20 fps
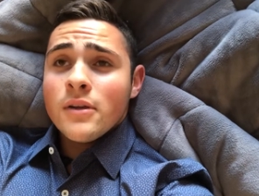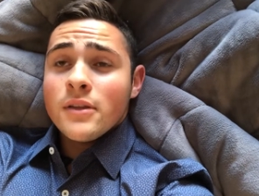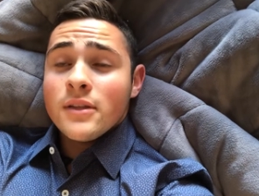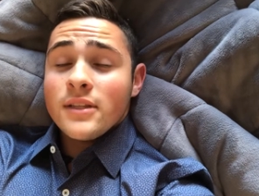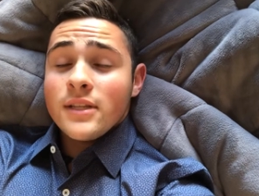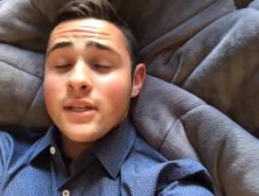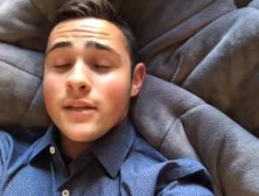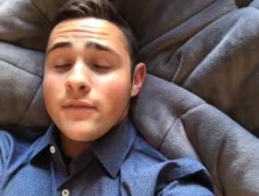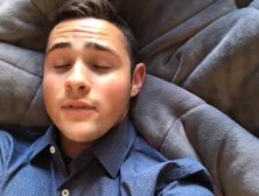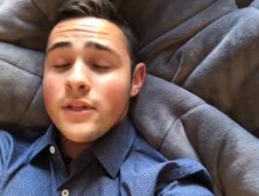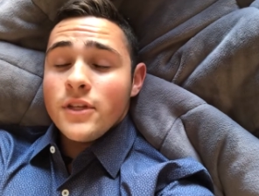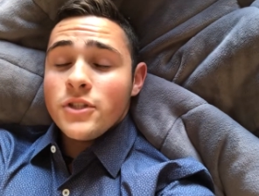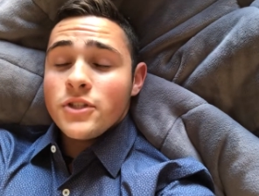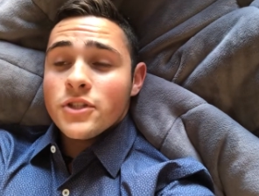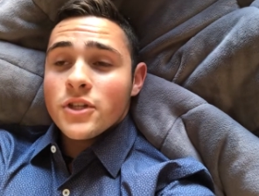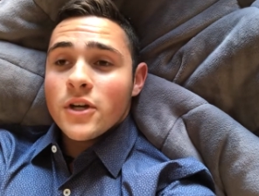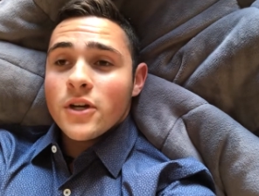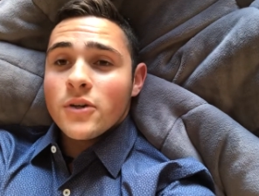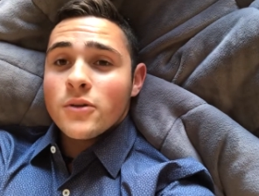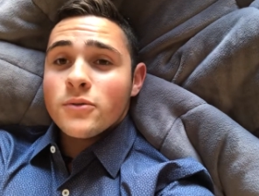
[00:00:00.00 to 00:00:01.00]
the TV
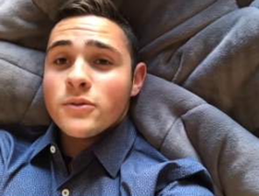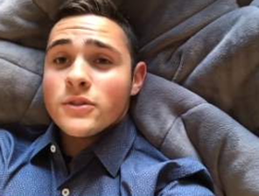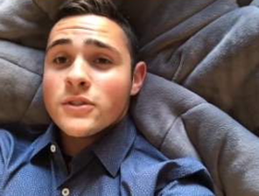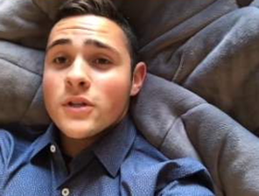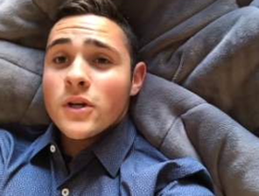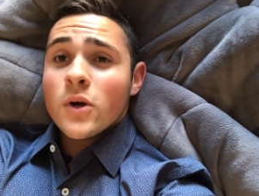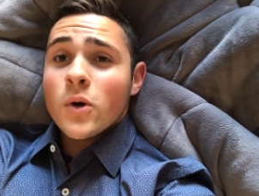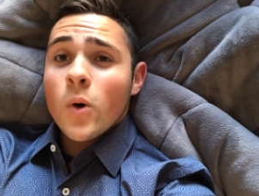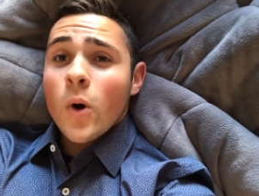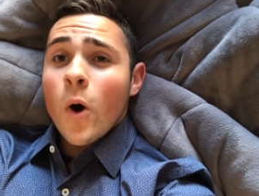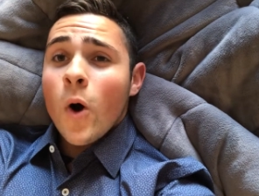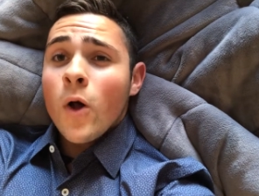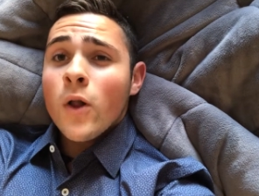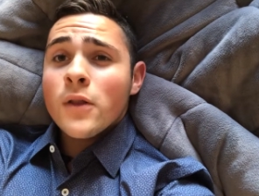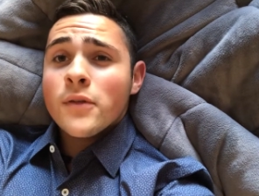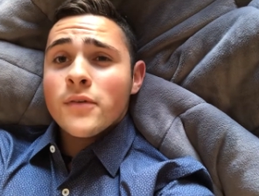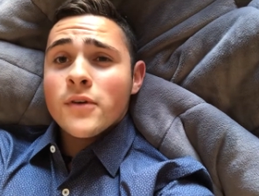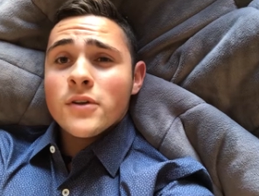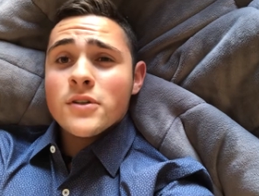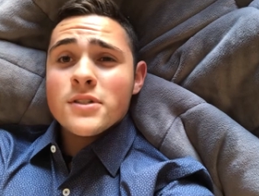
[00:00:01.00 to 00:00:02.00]
show. So
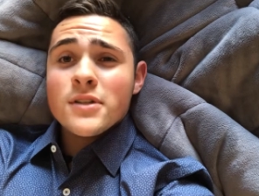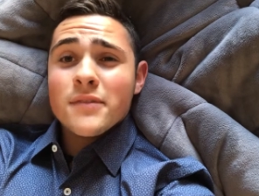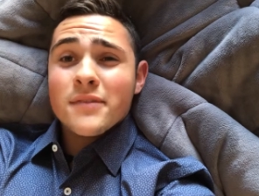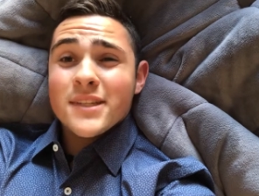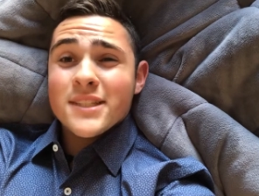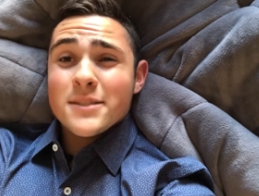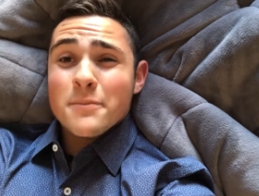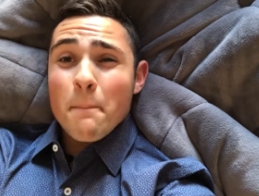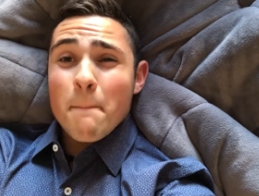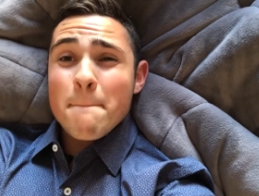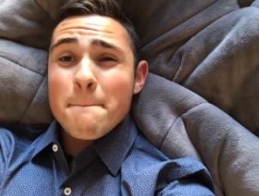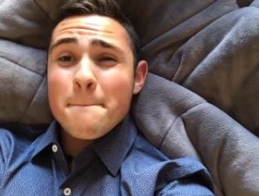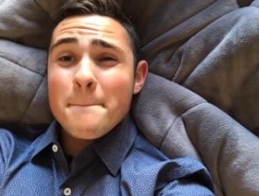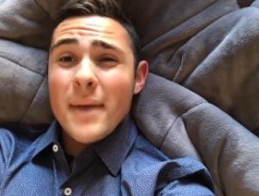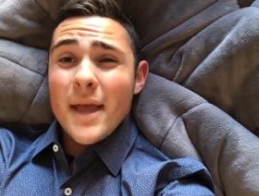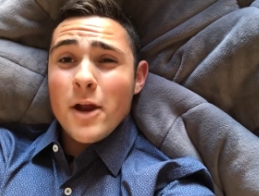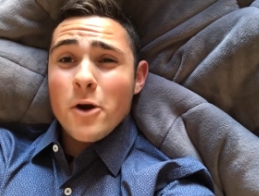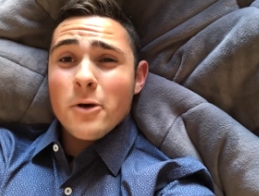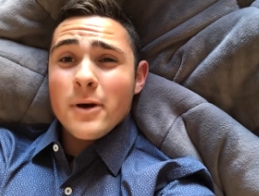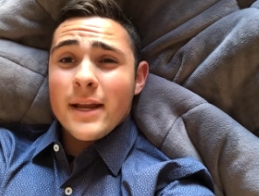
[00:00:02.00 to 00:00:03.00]
all of our stuff gets
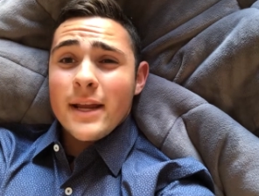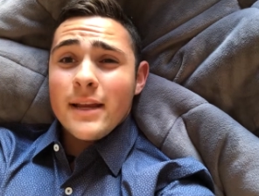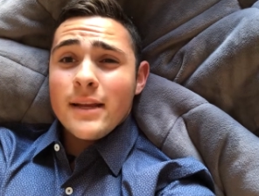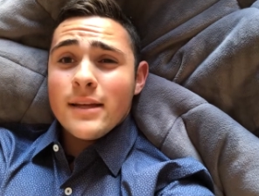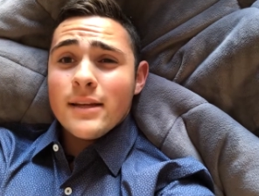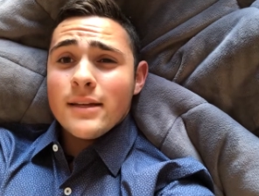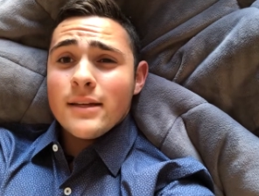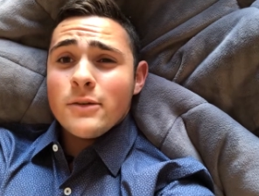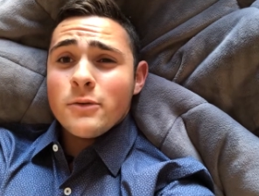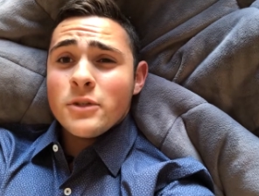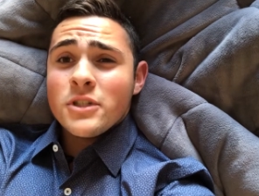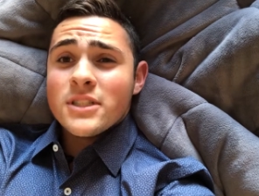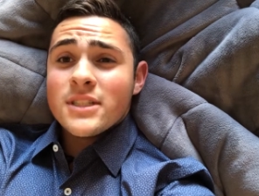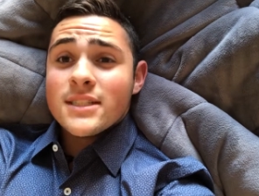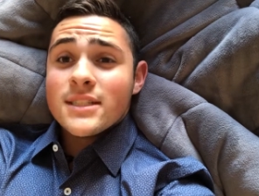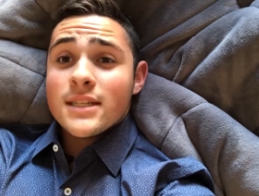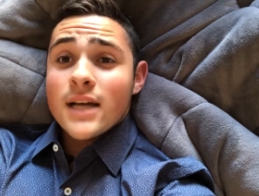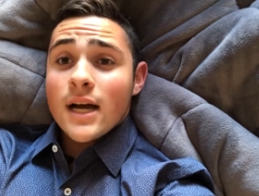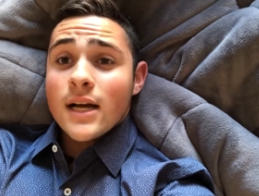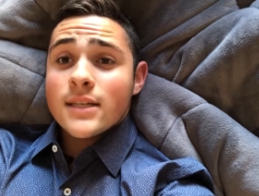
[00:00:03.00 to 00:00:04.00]
buried, which
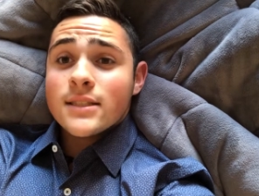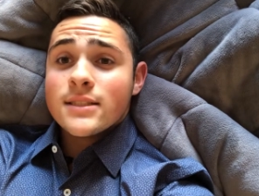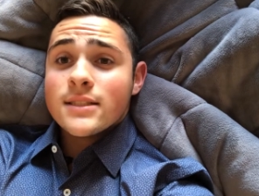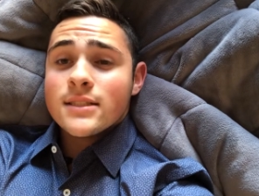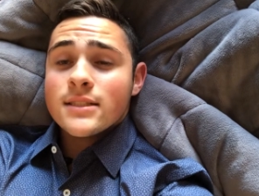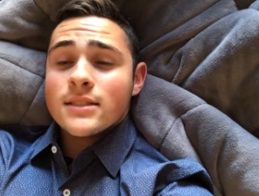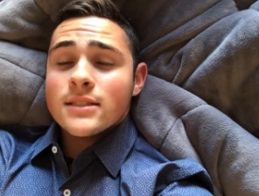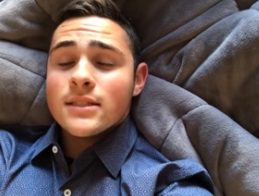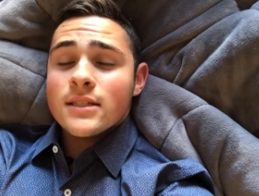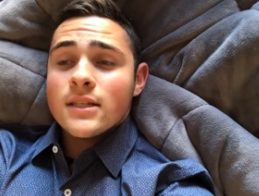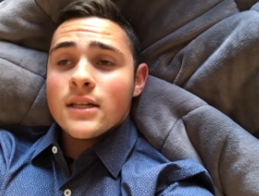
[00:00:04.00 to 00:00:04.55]
sucks.